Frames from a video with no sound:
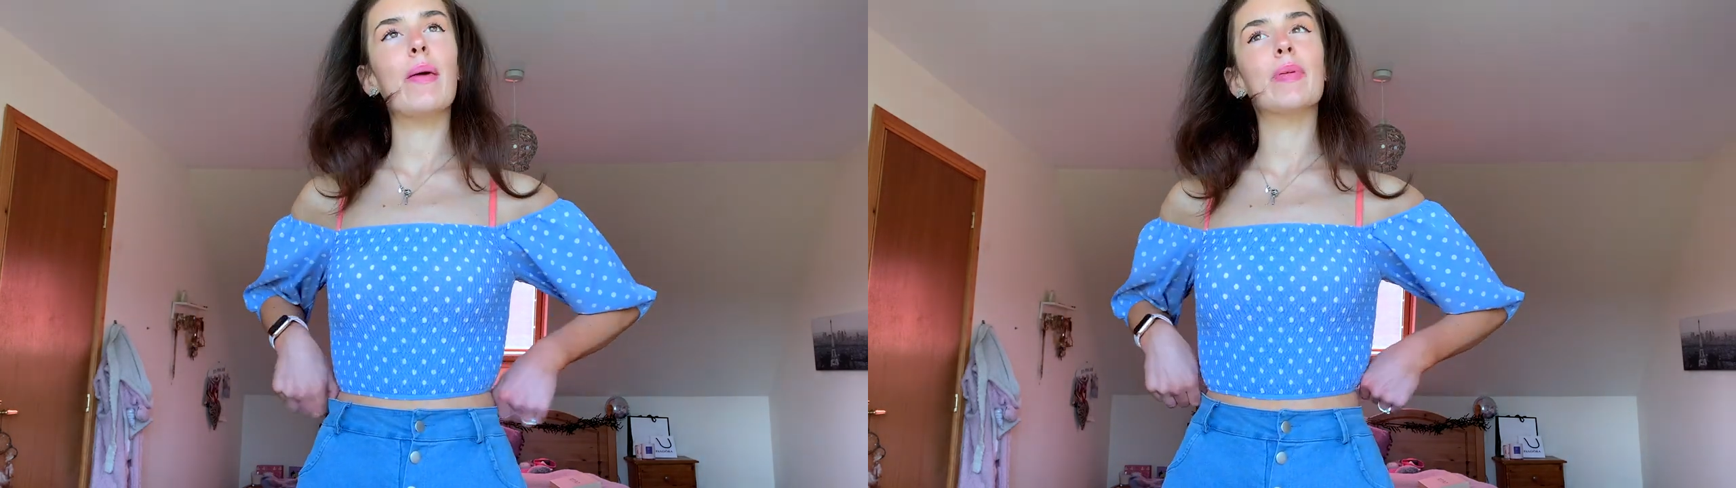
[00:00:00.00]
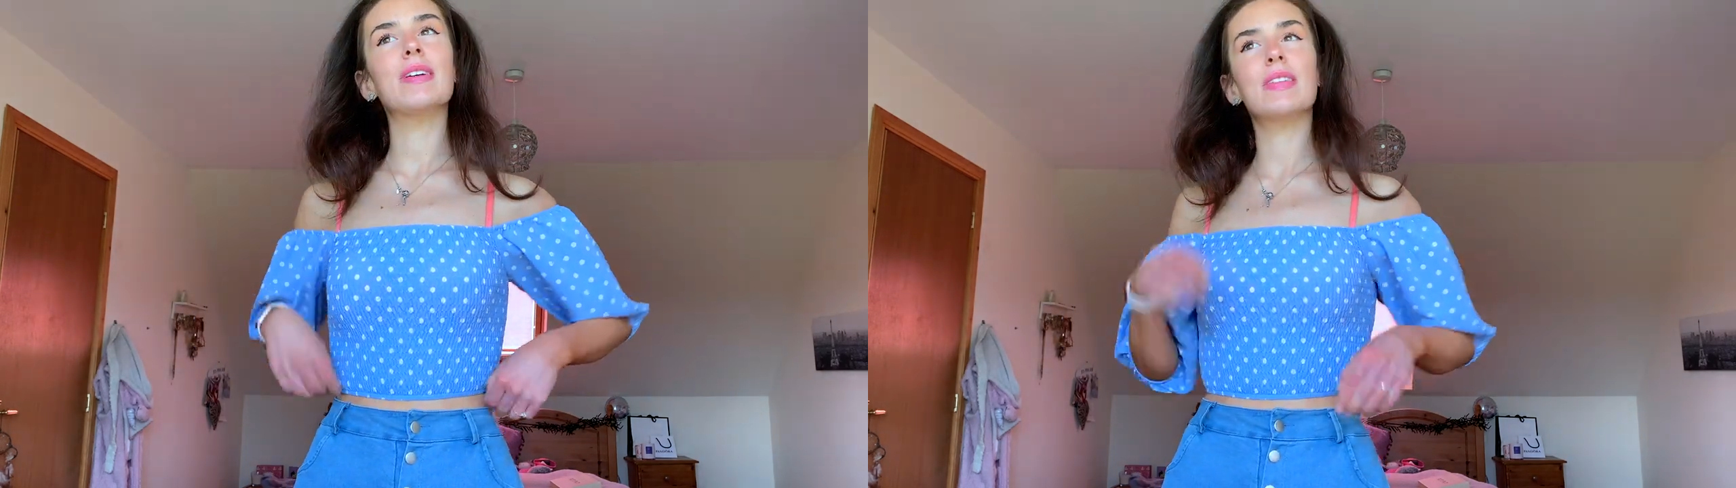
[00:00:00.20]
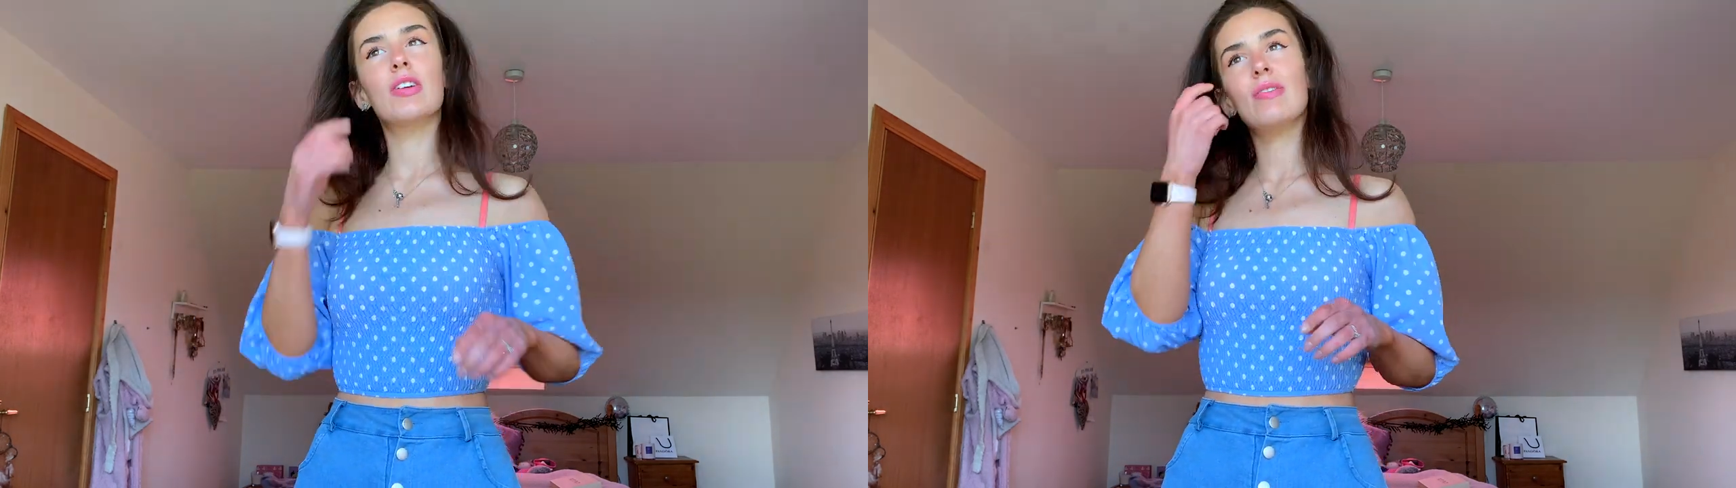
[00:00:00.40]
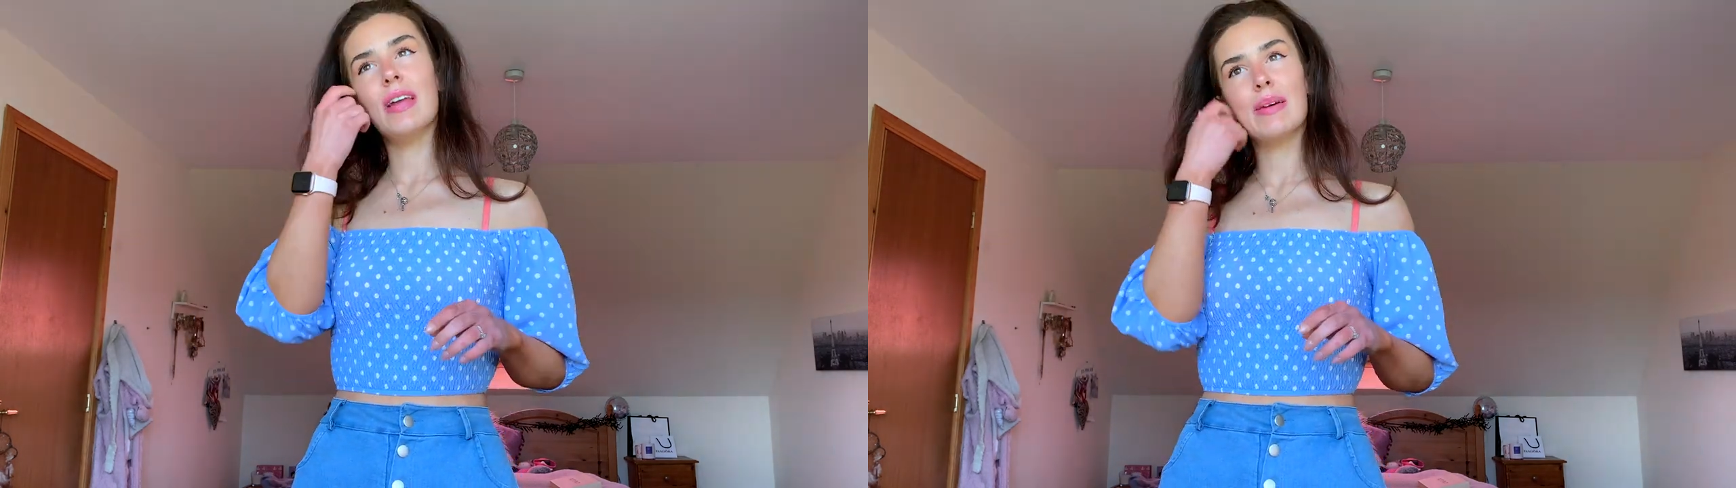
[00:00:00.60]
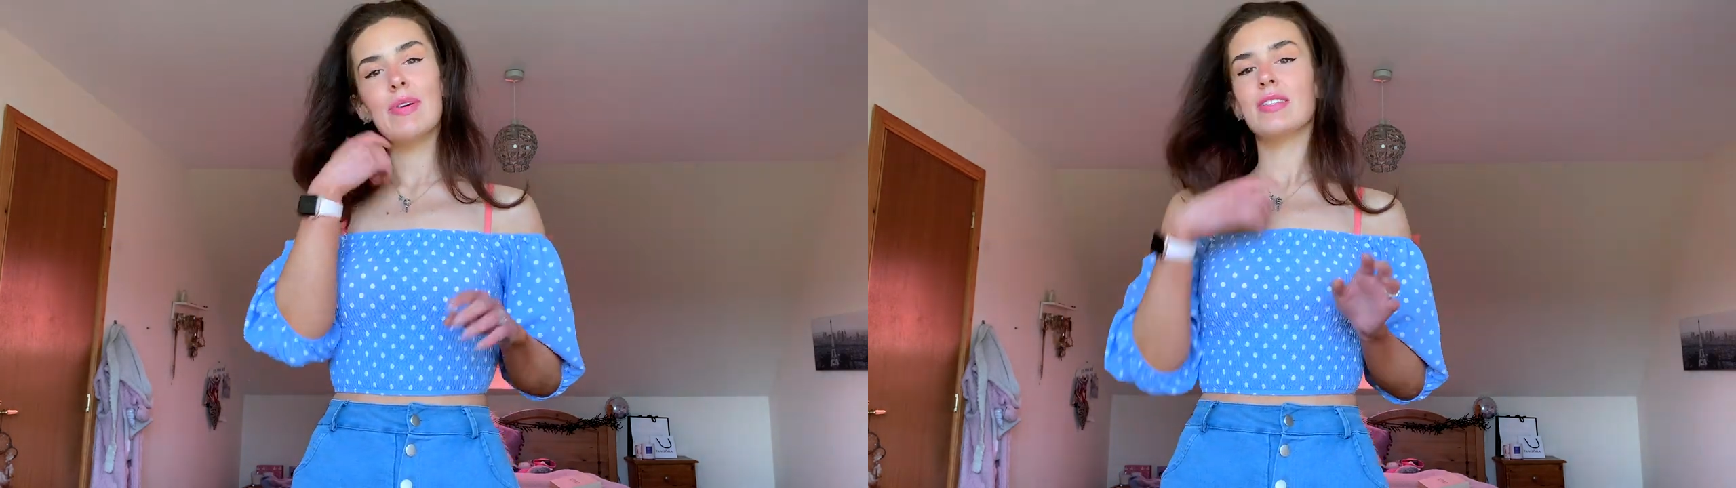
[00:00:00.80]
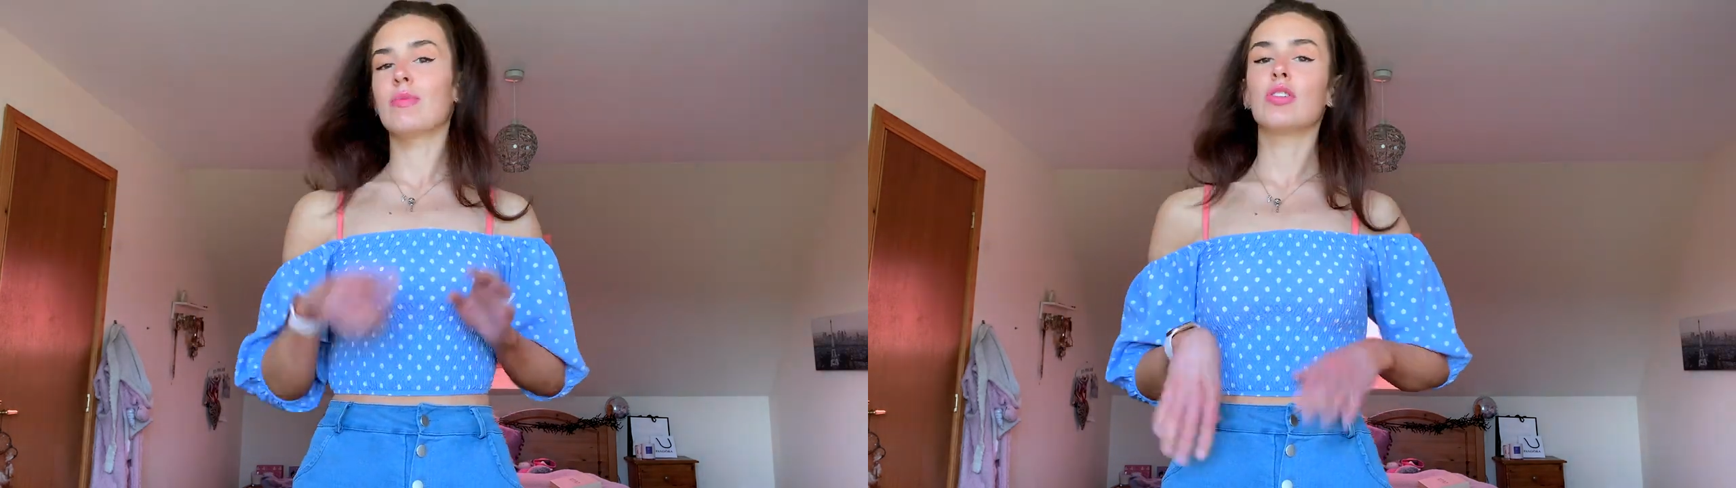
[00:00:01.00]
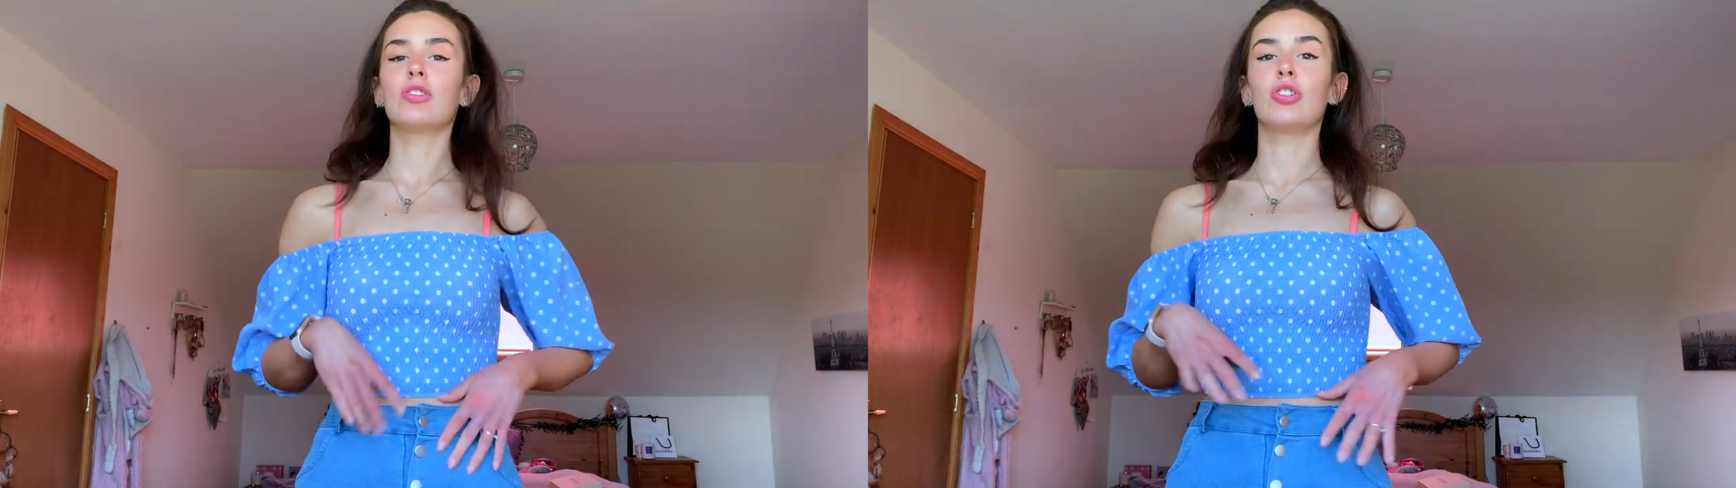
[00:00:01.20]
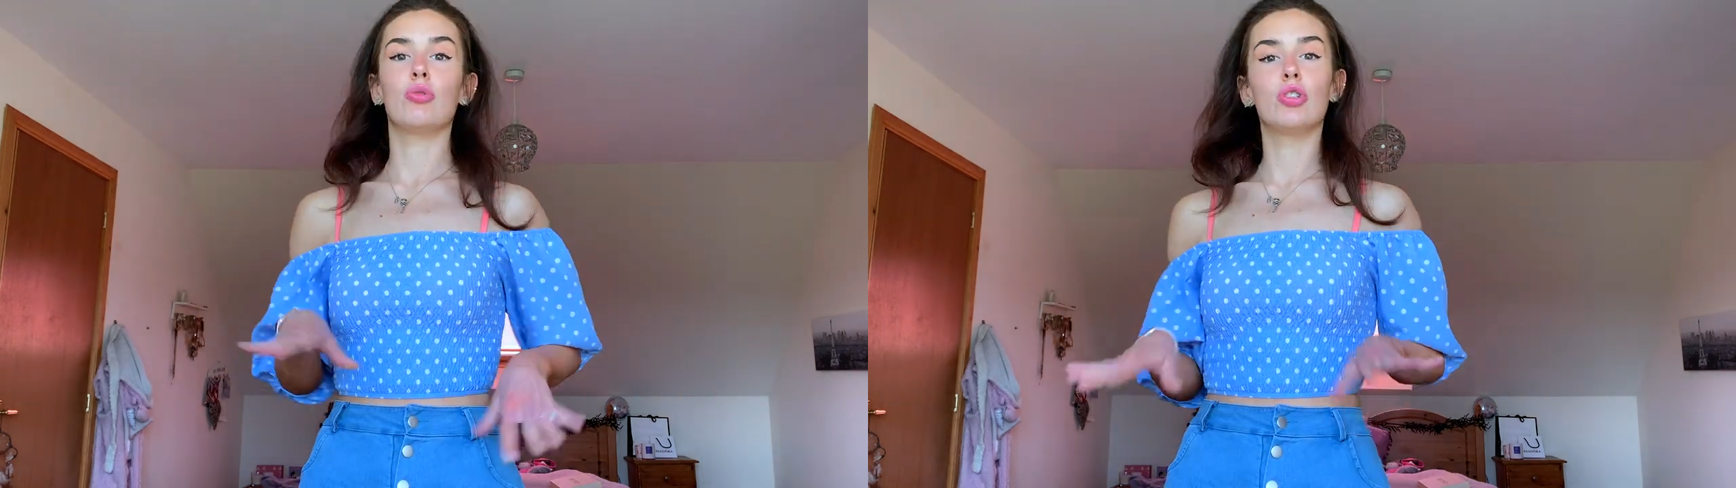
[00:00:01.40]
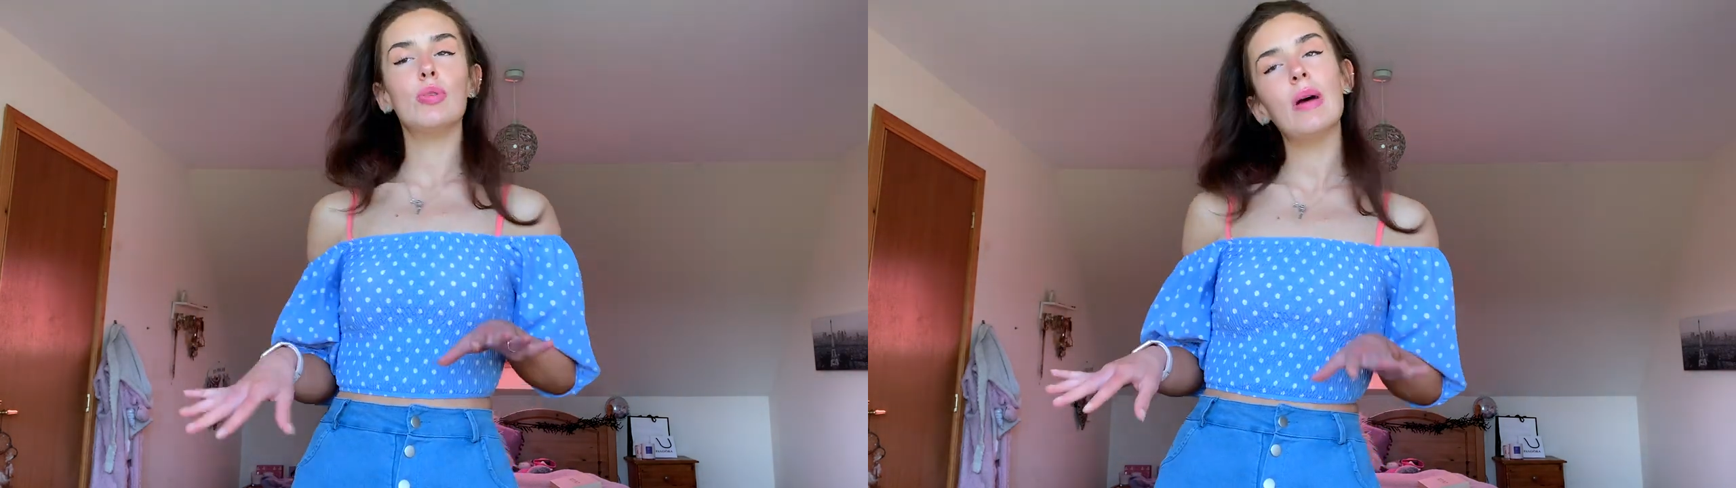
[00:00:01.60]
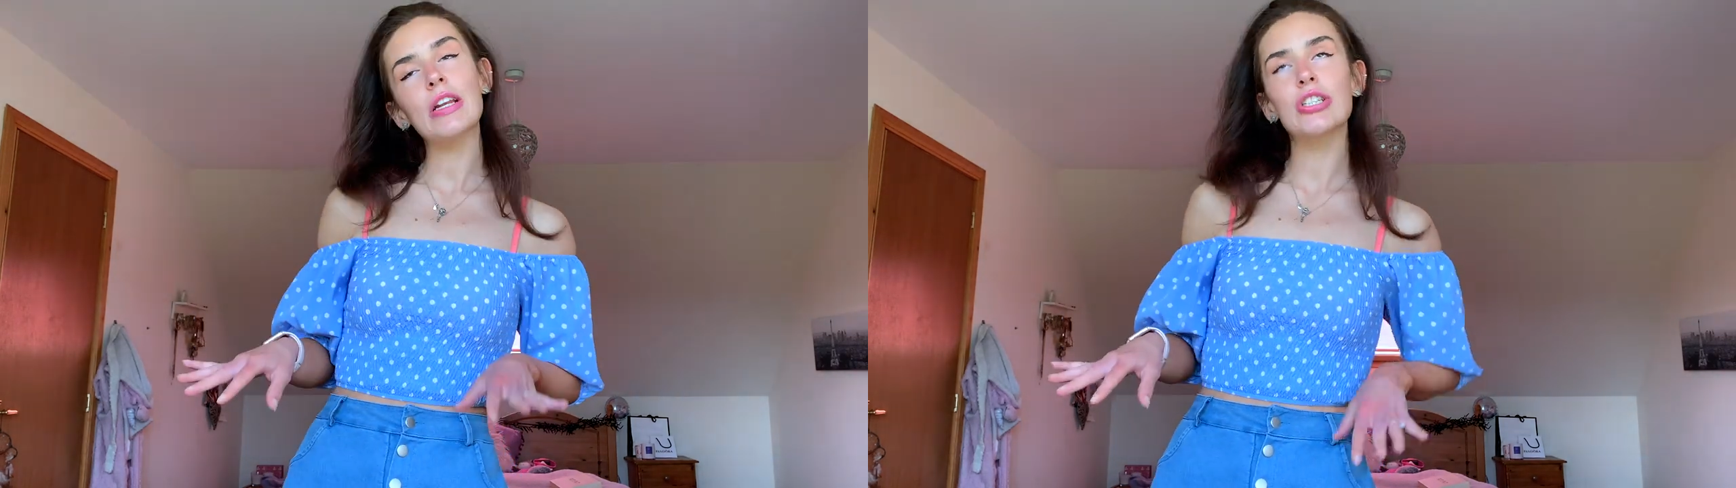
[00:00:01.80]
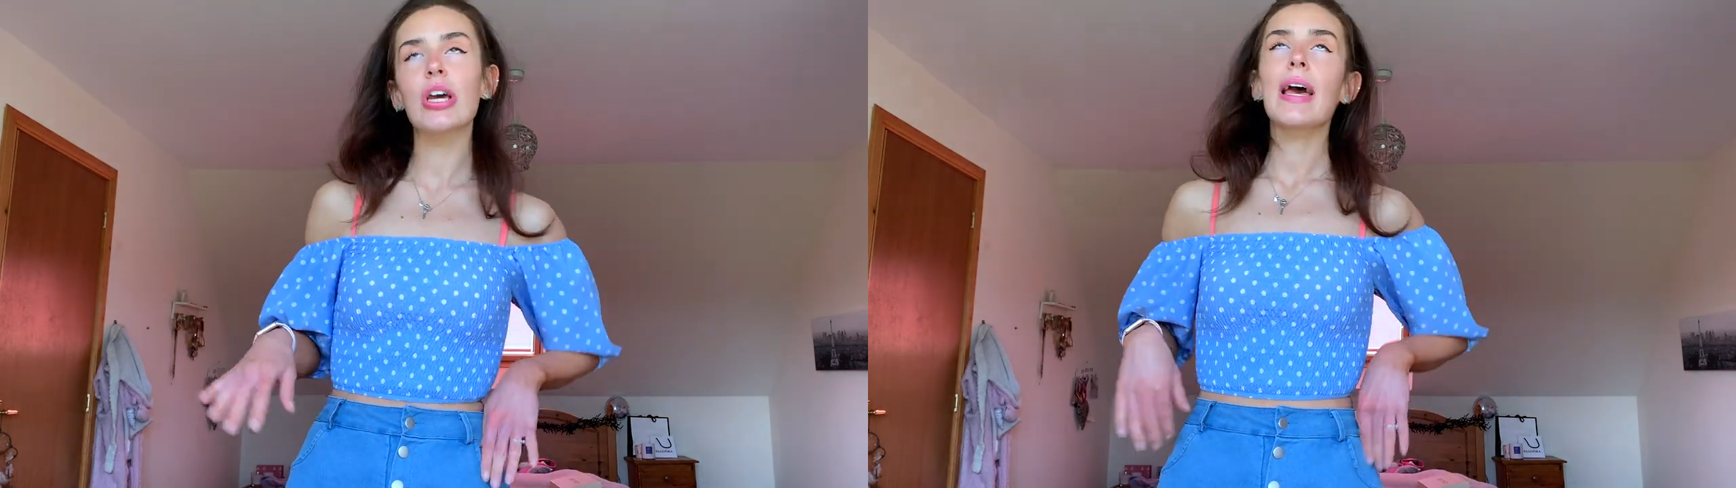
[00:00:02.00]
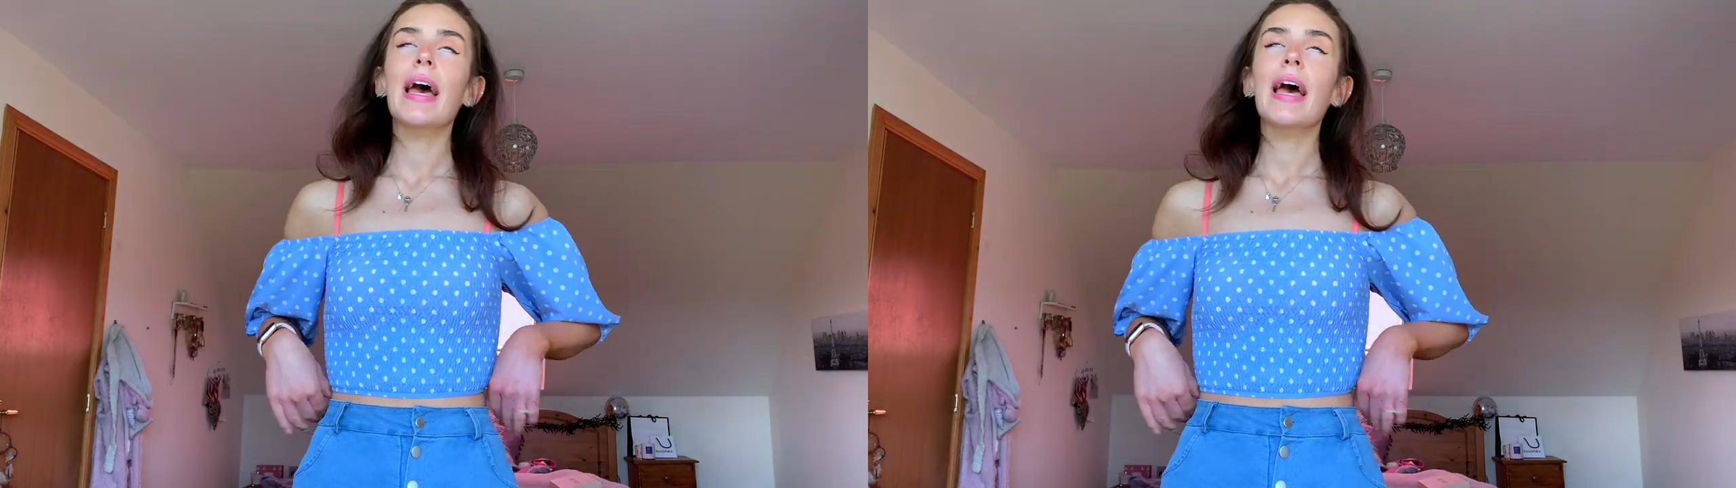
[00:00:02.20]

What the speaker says: because I don't like them so much to show too much,